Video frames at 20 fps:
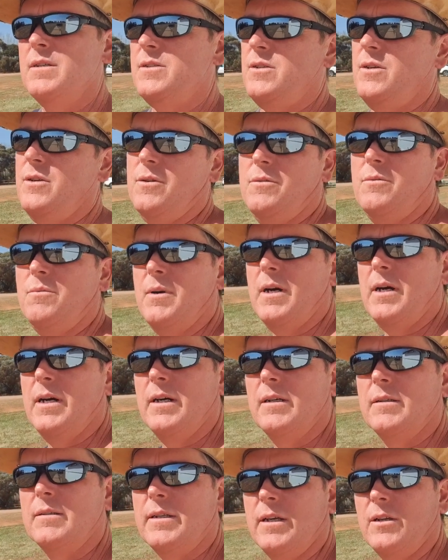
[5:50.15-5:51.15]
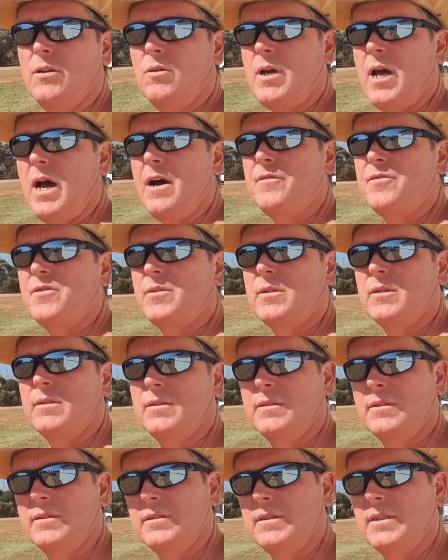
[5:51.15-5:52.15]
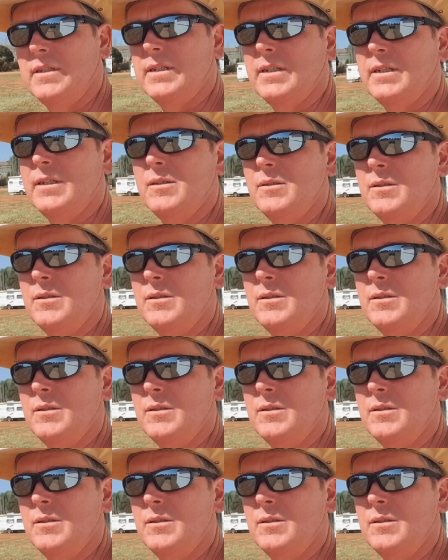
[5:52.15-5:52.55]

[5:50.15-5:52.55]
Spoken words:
So yeah, look after it, and